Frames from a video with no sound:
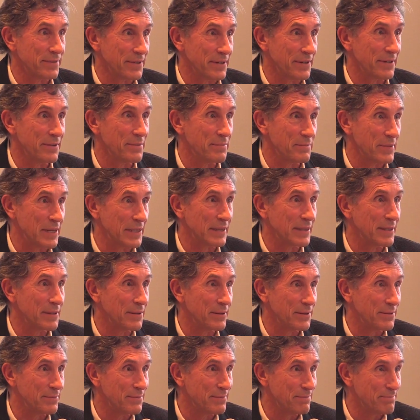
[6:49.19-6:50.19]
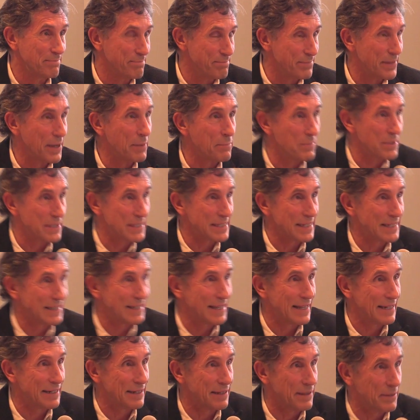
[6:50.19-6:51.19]
you don't meet the numbers at the
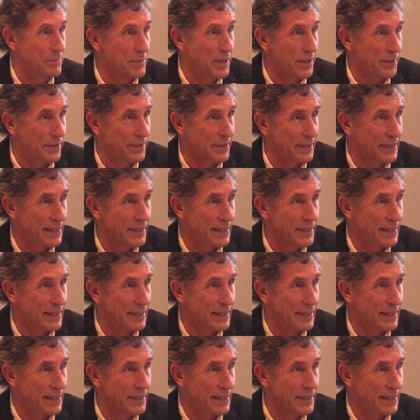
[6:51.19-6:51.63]
end of the month.